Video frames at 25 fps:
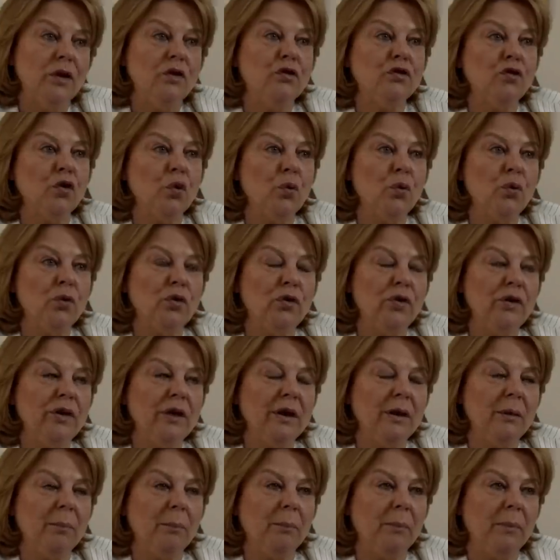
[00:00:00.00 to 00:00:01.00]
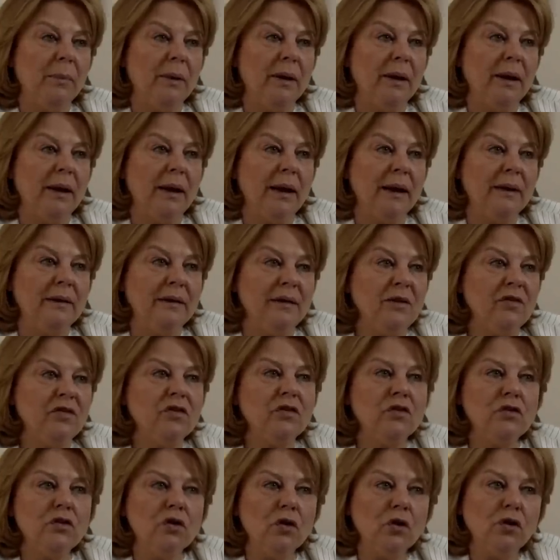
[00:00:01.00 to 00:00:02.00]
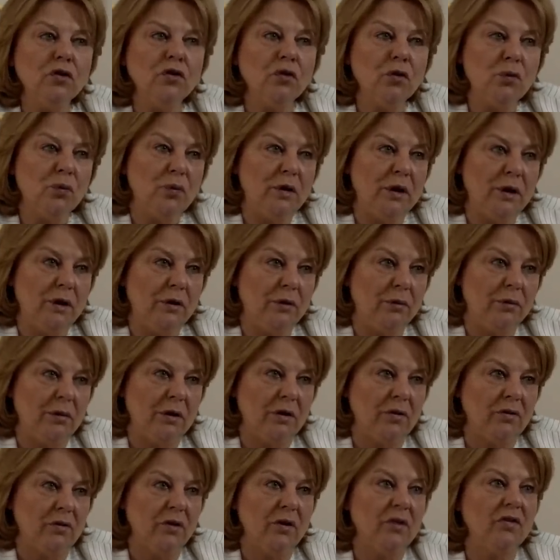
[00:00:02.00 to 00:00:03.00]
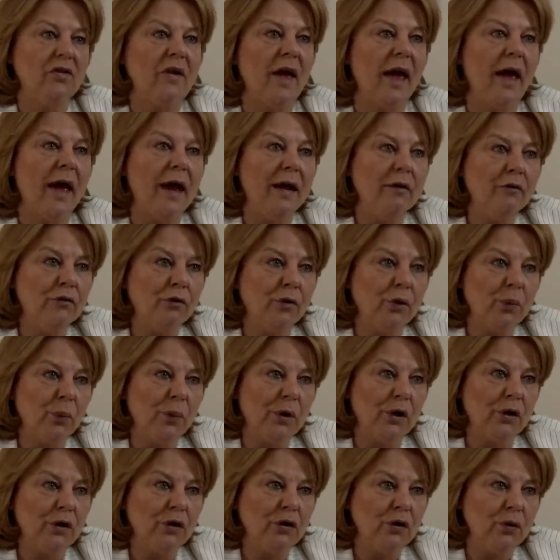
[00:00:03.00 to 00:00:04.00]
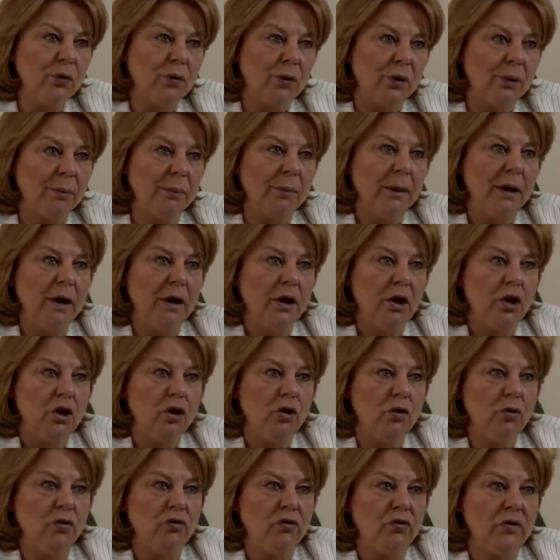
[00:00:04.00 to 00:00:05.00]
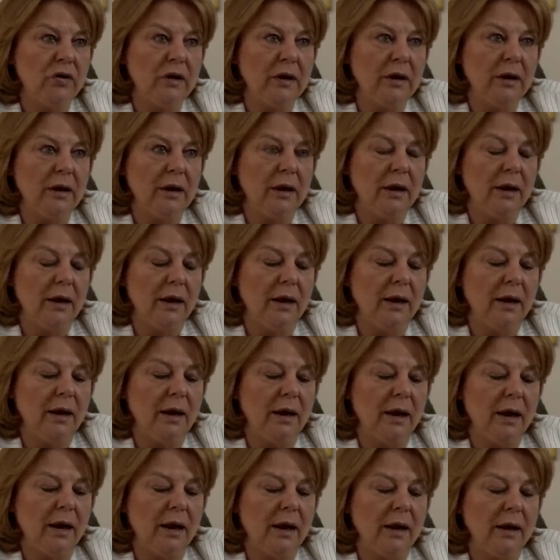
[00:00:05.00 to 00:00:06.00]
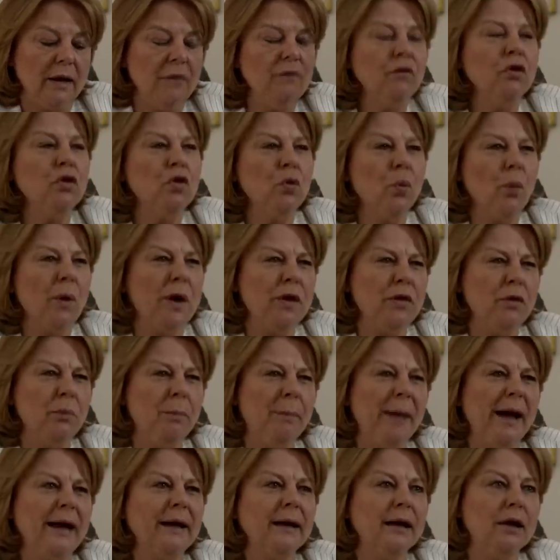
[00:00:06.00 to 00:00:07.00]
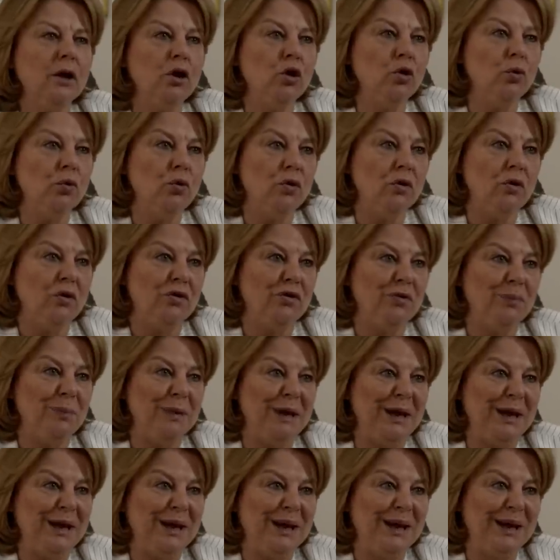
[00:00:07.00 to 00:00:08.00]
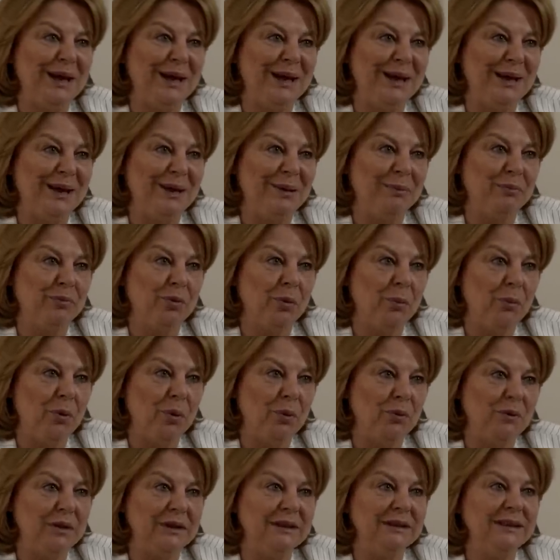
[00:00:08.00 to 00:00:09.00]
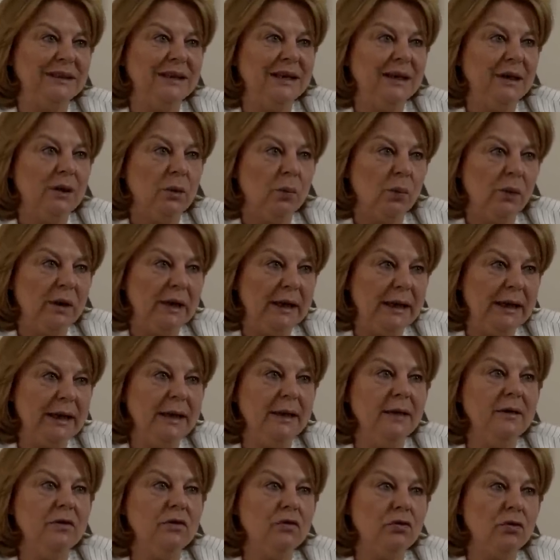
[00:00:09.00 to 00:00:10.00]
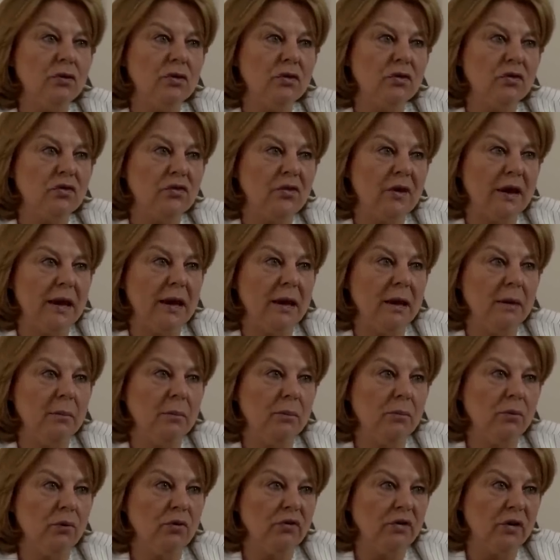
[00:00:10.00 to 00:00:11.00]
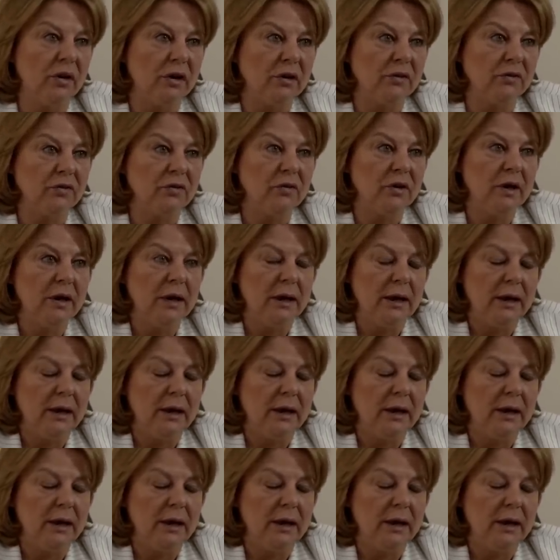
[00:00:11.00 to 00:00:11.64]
So the and this is not only in Greece, it's everywhere in Europe. You see, uh, even the way the banking union is being uh, promoted will lead to the same results.